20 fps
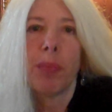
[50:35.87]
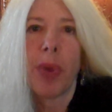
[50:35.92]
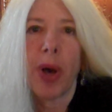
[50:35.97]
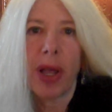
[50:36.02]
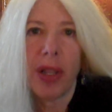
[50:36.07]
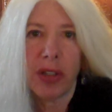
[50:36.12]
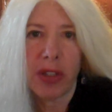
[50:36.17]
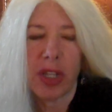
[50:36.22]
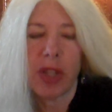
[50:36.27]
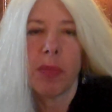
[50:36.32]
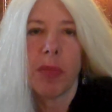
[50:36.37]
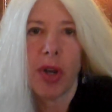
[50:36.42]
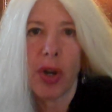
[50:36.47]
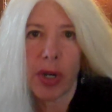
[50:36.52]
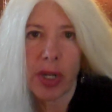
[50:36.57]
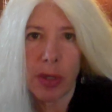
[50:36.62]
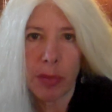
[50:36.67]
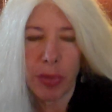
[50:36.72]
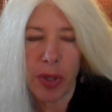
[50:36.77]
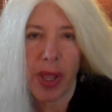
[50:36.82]
But the
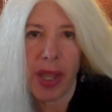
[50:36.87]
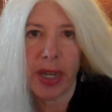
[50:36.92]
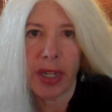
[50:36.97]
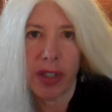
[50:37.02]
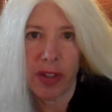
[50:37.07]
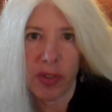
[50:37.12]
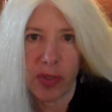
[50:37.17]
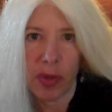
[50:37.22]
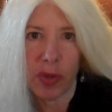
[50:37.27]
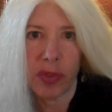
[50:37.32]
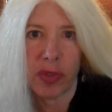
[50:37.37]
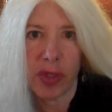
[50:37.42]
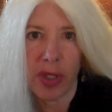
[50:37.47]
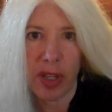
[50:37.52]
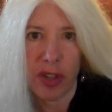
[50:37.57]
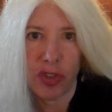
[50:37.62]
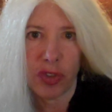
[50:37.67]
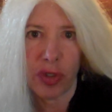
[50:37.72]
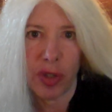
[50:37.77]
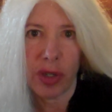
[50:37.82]
American Planning
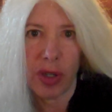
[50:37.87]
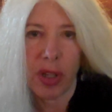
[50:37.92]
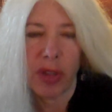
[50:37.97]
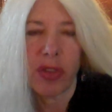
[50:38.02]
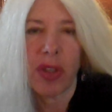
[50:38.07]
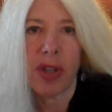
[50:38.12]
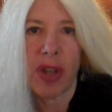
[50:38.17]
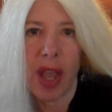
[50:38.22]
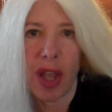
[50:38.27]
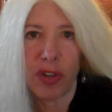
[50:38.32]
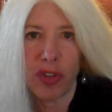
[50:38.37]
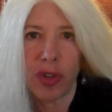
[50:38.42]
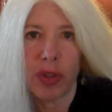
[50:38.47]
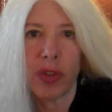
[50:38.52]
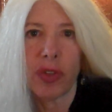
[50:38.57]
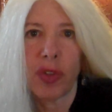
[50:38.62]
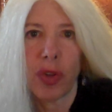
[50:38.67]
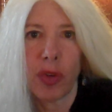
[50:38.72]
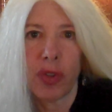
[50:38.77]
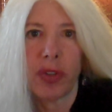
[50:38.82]
Association, the
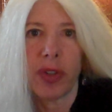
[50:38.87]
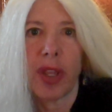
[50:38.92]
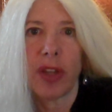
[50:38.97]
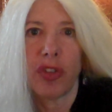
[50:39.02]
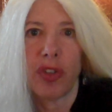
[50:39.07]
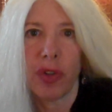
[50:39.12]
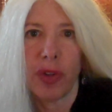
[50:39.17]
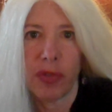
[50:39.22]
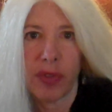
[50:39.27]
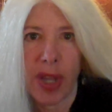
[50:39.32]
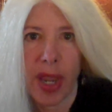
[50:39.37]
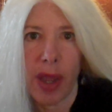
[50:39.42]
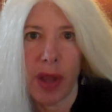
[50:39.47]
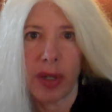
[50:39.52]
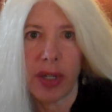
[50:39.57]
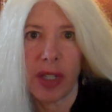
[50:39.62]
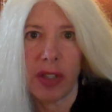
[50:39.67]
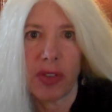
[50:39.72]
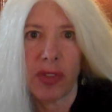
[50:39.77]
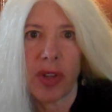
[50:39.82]
National Association of
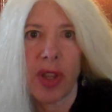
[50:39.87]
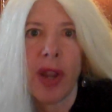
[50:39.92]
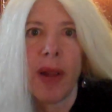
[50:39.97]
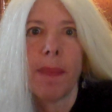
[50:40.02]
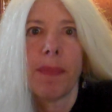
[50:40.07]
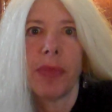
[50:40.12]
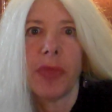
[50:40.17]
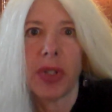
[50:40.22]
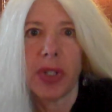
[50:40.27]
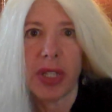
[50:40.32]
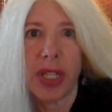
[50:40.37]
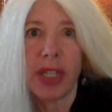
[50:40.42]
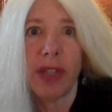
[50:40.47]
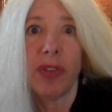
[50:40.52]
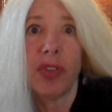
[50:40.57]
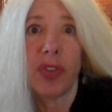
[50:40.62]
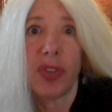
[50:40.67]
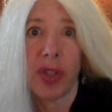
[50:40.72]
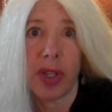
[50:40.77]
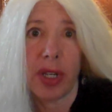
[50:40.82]
Counties, the League
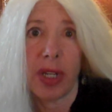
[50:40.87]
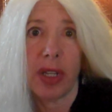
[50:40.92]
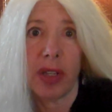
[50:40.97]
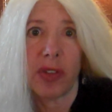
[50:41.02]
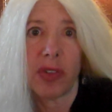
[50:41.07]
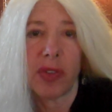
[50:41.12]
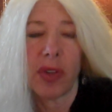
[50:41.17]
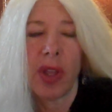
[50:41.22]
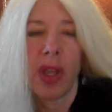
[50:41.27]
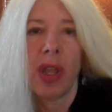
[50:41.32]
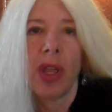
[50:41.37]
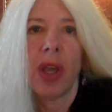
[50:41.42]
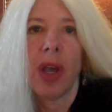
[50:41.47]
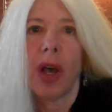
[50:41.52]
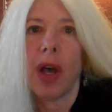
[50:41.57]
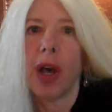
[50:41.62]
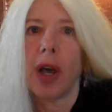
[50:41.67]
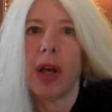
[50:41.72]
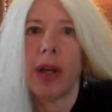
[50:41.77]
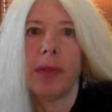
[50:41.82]
of Cities,
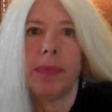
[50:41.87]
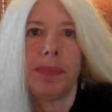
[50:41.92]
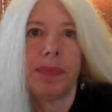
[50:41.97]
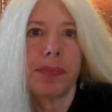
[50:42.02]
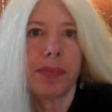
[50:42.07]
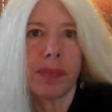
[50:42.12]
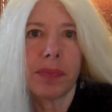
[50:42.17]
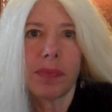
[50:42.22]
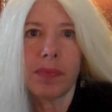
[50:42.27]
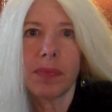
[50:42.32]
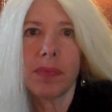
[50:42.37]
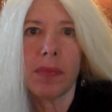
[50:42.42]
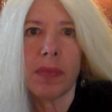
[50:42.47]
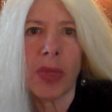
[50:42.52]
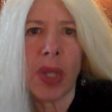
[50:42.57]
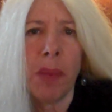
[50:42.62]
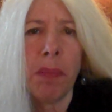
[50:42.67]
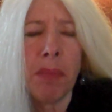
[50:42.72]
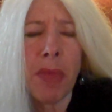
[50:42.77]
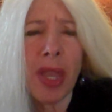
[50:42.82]

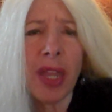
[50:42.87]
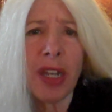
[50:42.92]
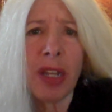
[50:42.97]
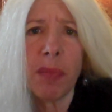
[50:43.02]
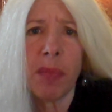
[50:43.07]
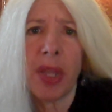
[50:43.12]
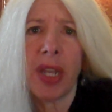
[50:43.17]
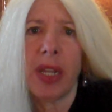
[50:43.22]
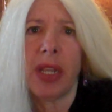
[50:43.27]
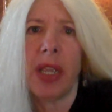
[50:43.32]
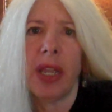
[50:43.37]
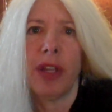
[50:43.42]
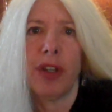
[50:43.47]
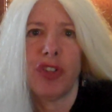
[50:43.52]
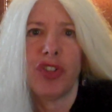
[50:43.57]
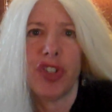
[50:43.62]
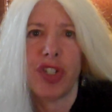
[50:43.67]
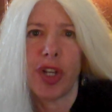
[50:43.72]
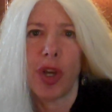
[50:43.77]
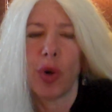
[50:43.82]
many
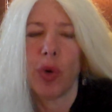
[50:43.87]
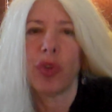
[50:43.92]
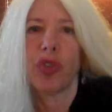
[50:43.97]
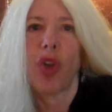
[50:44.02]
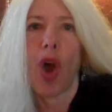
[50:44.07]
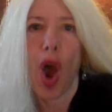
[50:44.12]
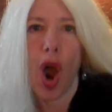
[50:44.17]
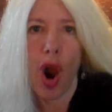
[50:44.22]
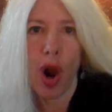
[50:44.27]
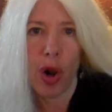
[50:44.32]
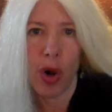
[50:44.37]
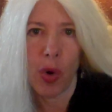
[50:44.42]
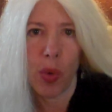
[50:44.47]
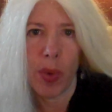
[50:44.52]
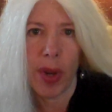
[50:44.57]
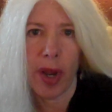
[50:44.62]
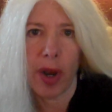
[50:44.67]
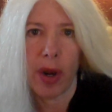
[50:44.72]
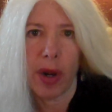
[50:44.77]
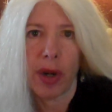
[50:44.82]
NGOs are
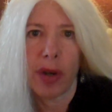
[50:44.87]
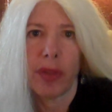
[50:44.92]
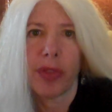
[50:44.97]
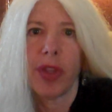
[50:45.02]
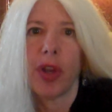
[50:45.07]
aware.